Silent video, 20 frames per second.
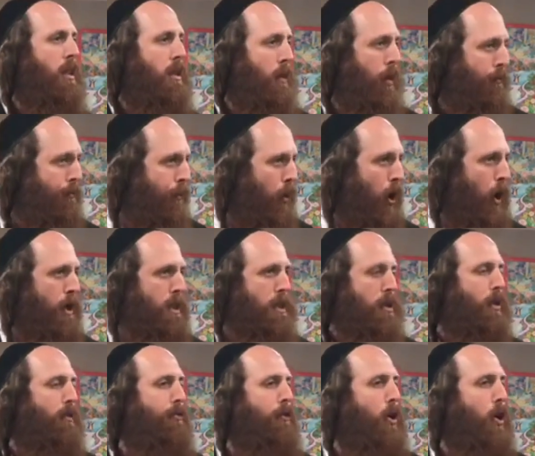the voice
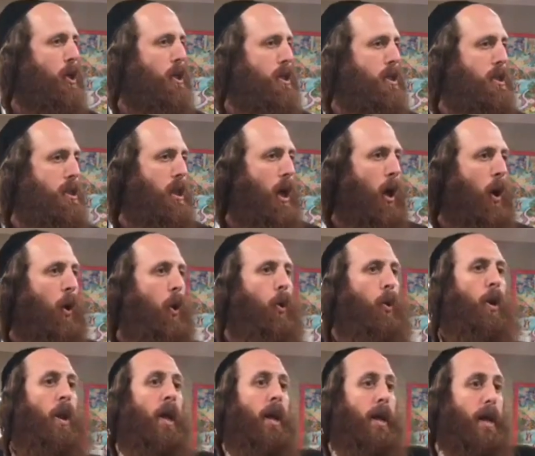of your
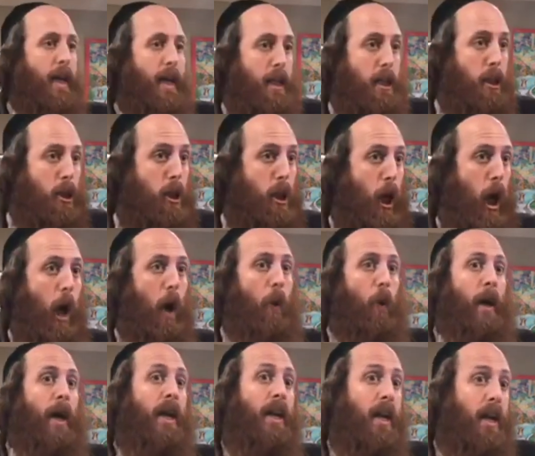soul is
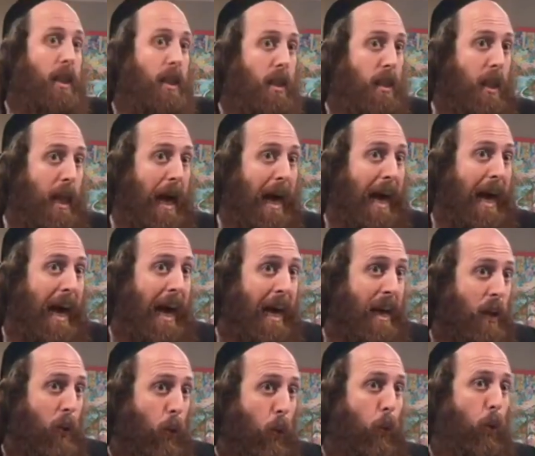going in the
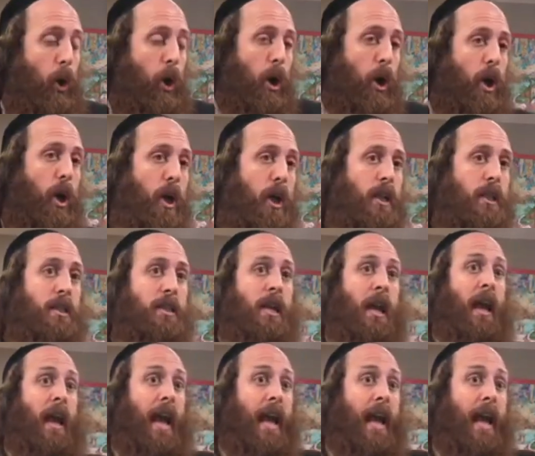high worlds